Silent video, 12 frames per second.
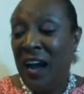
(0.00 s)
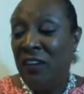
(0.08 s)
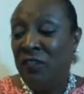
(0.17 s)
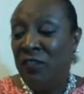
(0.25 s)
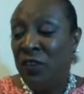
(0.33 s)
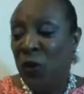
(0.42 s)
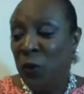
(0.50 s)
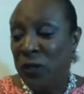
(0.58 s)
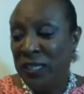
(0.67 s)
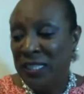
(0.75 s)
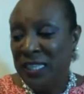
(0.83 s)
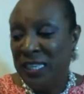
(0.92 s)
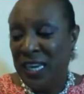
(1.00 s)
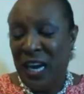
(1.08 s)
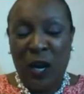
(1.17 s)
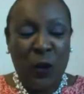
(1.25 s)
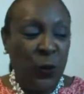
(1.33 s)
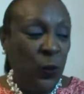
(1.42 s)
I've noticed
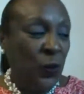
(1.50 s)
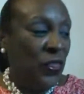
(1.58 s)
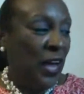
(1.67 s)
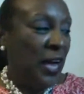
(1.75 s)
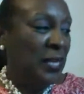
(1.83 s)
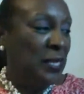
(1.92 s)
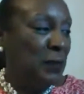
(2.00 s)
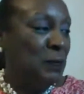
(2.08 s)
now that